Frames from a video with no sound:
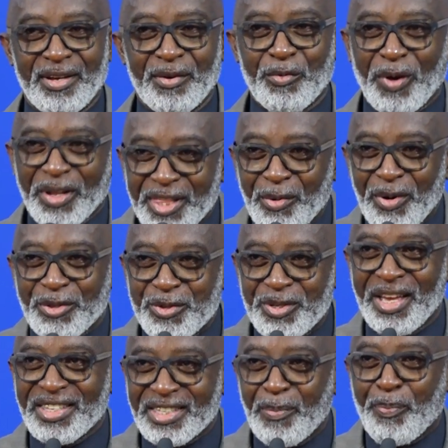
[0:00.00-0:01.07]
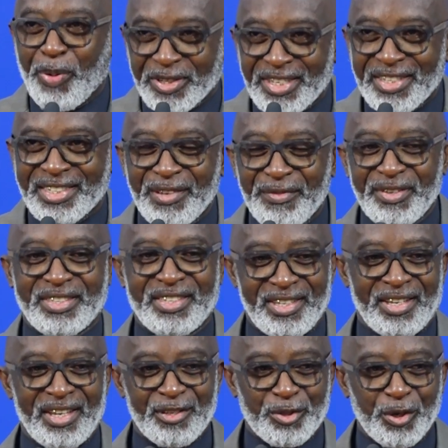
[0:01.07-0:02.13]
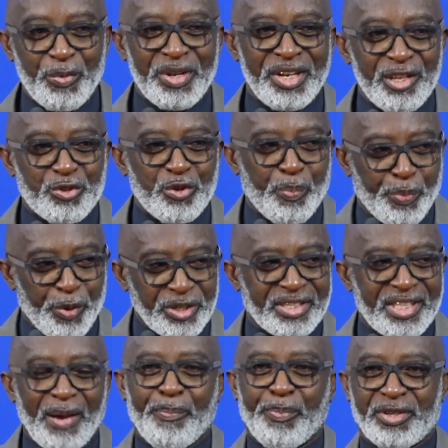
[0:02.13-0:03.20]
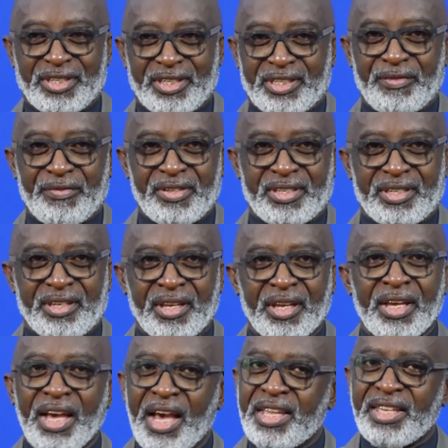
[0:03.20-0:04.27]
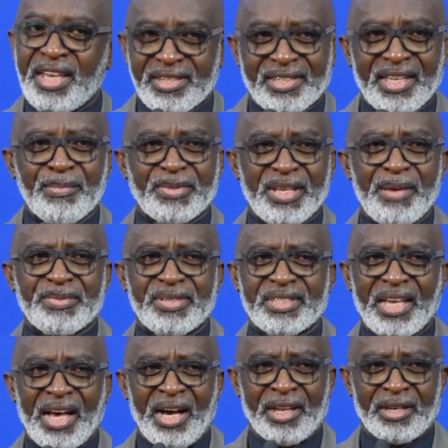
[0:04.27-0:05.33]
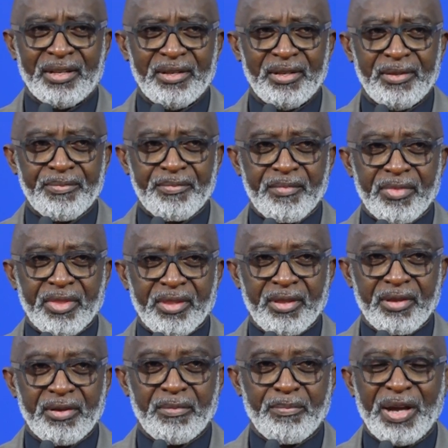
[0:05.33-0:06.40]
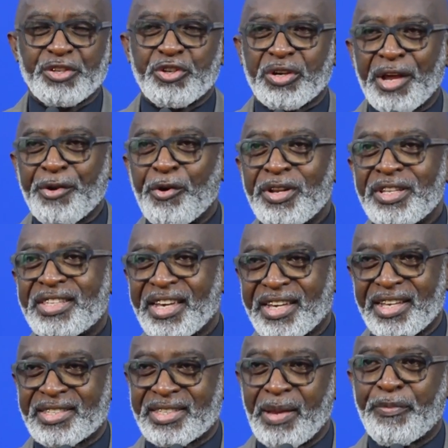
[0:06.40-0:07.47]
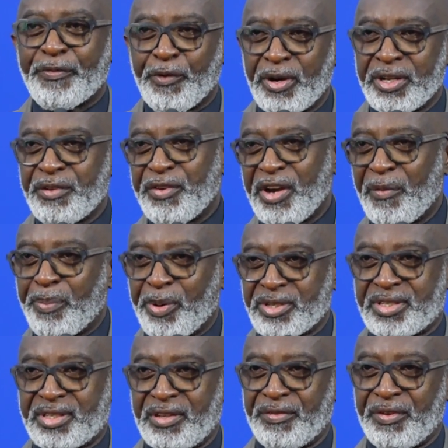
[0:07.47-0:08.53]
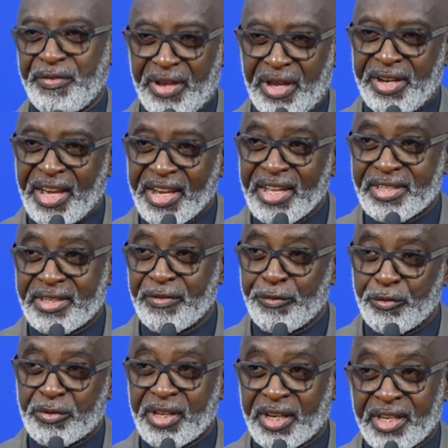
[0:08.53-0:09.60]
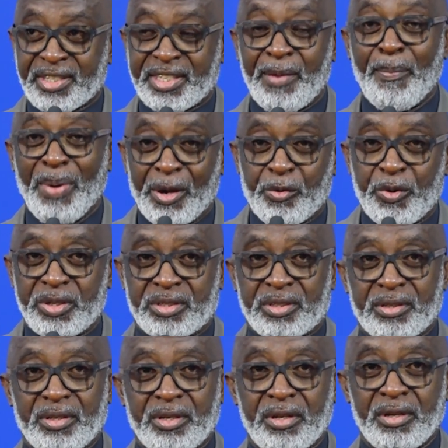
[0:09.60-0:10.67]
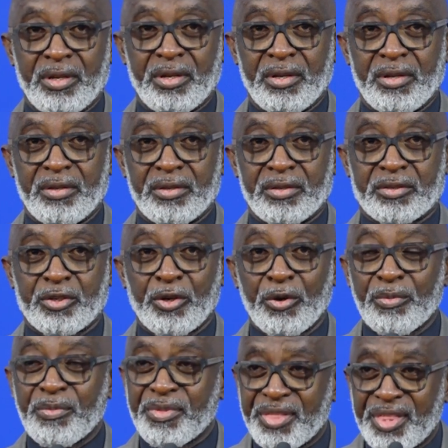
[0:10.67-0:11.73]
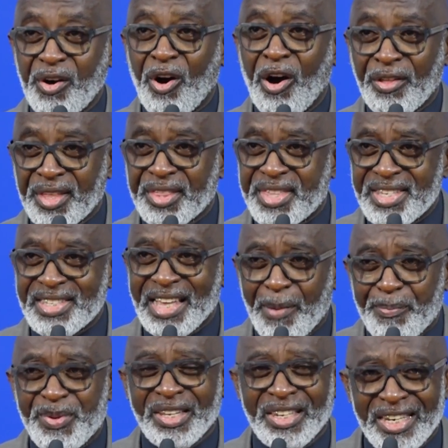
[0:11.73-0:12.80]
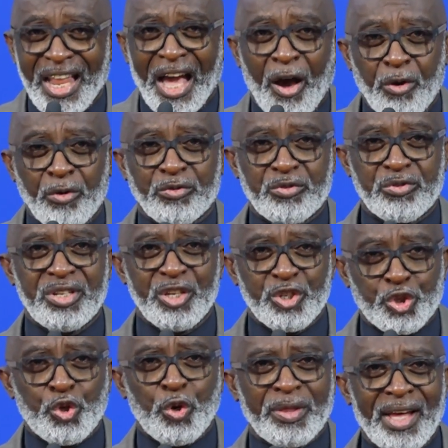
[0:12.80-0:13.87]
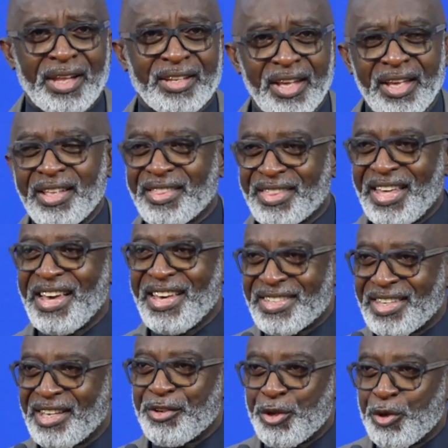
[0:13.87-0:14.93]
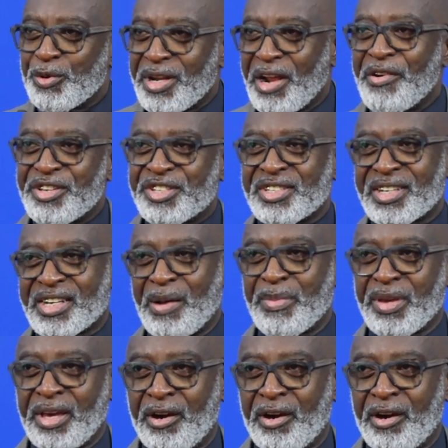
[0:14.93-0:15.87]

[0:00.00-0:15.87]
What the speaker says: What they want to hear is a positivity, and so we need to push that positivity. And yes, sometimes it's hard. But you can only take a step forward if you are positive. If you are negative, you take a step backwards. So all the things happening now today show that there is a new narration coming